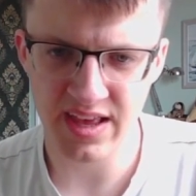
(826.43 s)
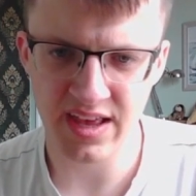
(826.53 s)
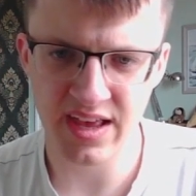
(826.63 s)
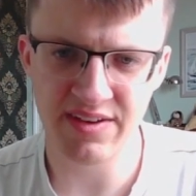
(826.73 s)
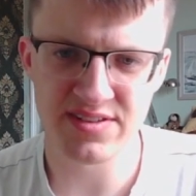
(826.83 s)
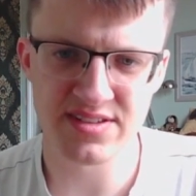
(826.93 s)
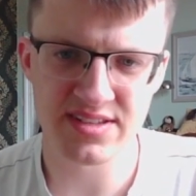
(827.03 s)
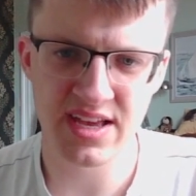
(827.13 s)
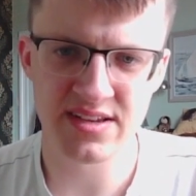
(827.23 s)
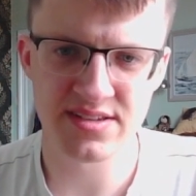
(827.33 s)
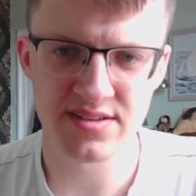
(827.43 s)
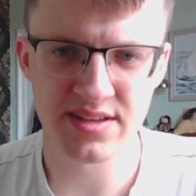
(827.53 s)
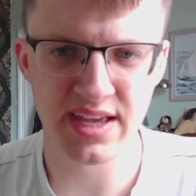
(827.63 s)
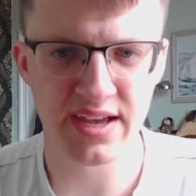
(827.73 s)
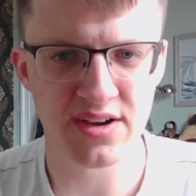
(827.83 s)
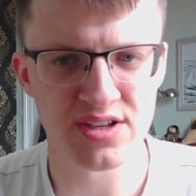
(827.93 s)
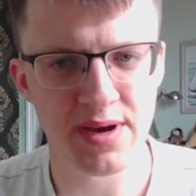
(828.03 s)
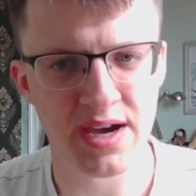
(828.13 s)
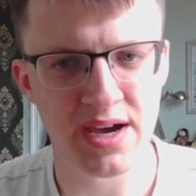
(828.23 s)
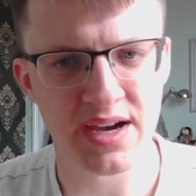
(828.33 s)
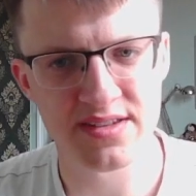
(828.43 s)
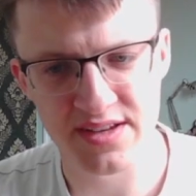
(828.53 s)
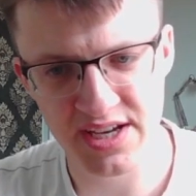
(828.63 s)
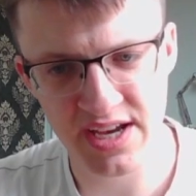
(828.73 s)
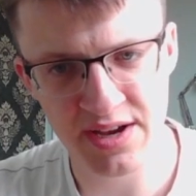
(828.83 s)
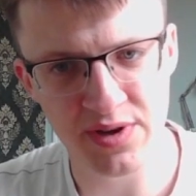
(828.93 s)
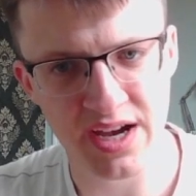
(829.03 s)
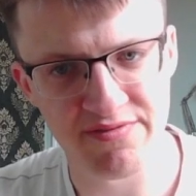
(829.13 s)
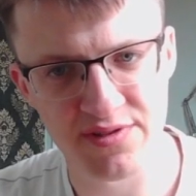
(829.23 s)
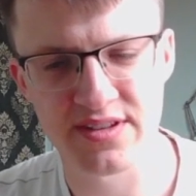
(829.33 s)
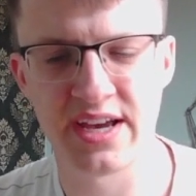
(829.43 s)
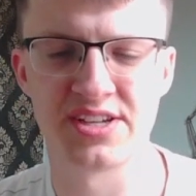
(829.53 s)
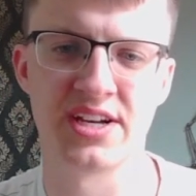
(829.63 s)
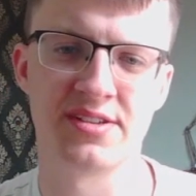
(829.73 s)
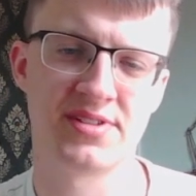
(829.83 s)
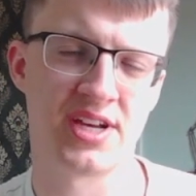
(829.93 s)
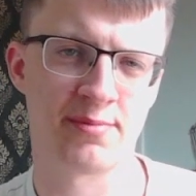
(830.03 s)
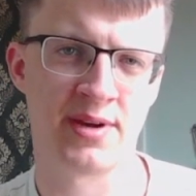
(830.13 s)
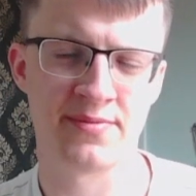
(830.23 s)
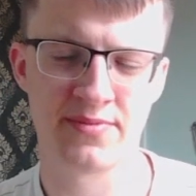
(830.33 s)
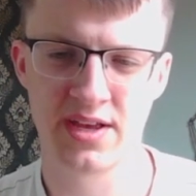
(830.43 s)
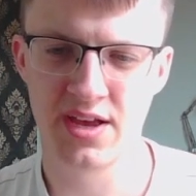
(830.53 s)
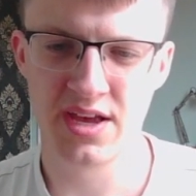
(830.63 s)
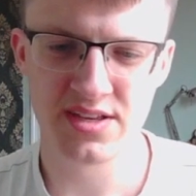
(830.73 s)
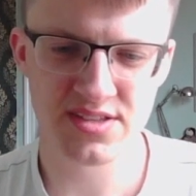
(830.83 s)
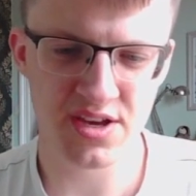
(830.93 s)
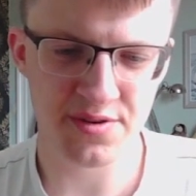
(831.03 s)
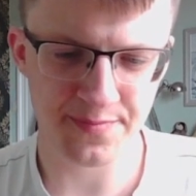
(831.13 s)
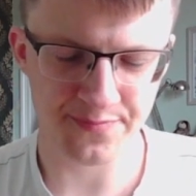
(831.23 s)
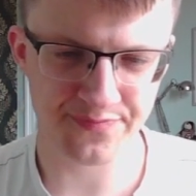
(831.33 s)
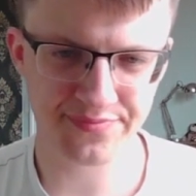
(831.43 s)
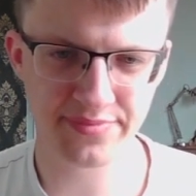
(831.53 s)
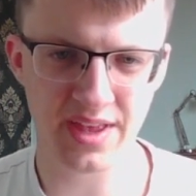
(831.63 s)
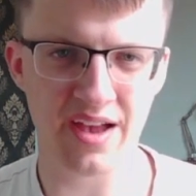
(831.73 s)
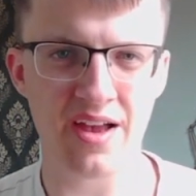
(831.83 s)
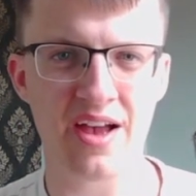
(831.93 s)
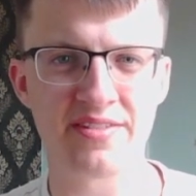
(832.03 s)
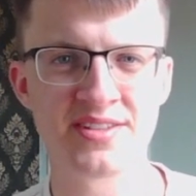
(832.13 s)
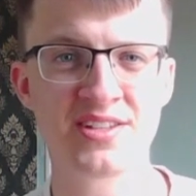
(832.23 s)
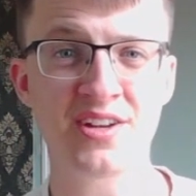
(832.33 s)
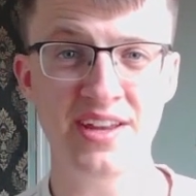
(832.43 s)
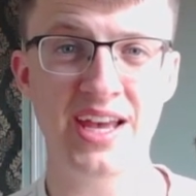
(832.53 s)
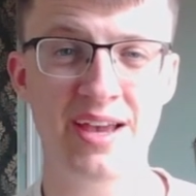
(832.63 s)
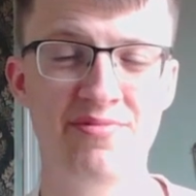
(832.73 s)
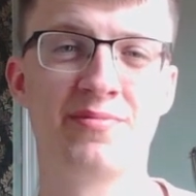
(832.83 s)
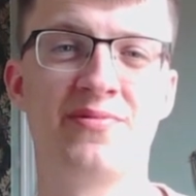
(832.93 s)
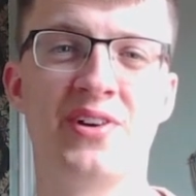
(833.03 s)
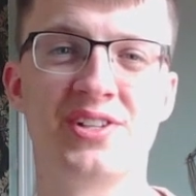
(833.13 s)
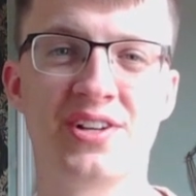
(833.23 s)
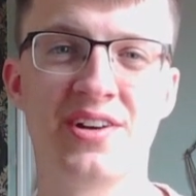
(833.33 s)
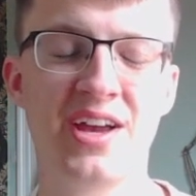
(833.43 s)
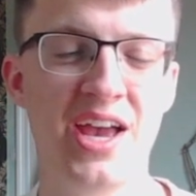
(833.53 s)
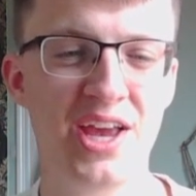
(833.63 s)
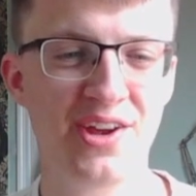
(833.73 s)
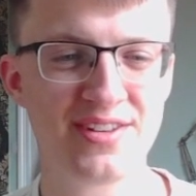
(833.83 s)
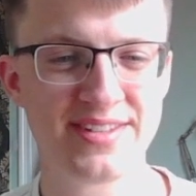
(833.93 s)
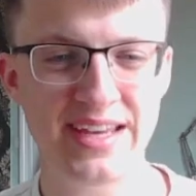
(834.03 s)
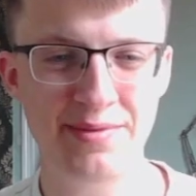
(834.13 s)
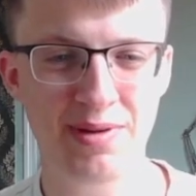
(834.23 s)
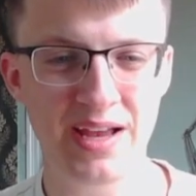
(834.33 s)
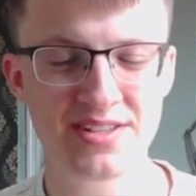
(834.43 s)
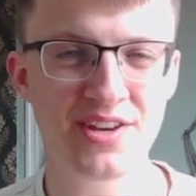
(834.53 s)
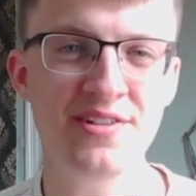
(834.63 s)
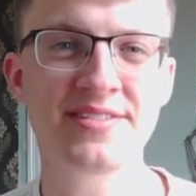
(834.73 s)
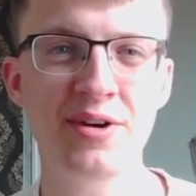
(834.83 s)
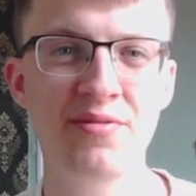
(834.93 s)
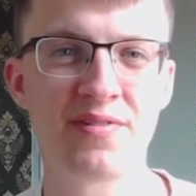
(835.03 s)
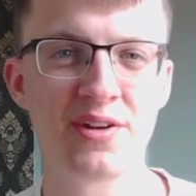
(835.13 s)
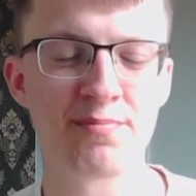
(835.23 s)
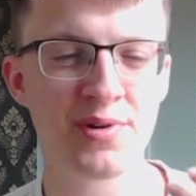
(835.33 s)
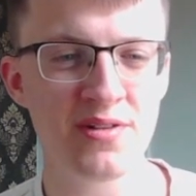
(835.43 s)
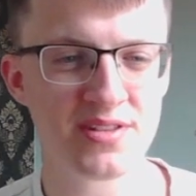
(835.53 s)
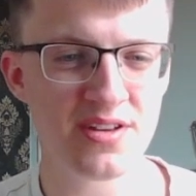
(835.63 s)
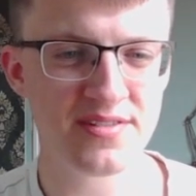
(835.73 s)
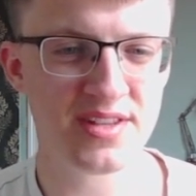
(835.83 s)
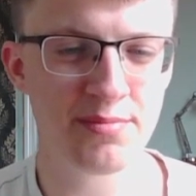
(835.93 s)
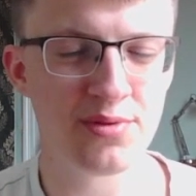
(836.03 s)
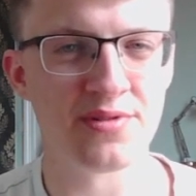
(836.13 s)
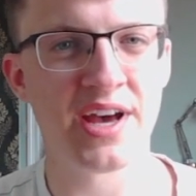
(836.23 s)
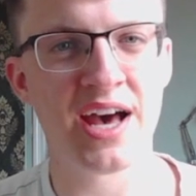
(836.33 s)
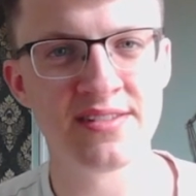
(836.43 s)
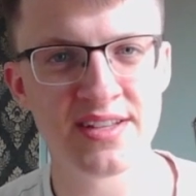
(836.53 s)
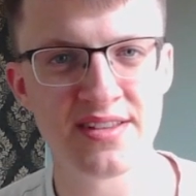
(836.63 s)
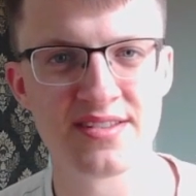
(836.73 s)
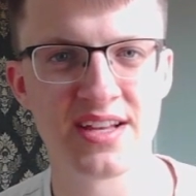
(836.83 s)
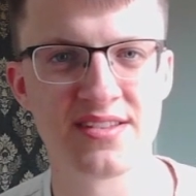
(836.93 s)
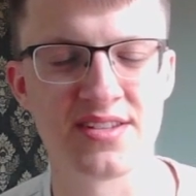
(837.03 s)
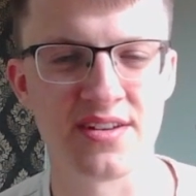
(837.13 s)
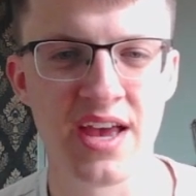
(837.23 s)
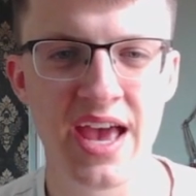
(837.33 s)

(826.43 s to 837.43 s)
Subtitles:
If instead the king goes back to g8, we have rook to h8 checkmate. So a stunning game from Fischer. You can see he played so skillfully on both sides of the board and in the centre.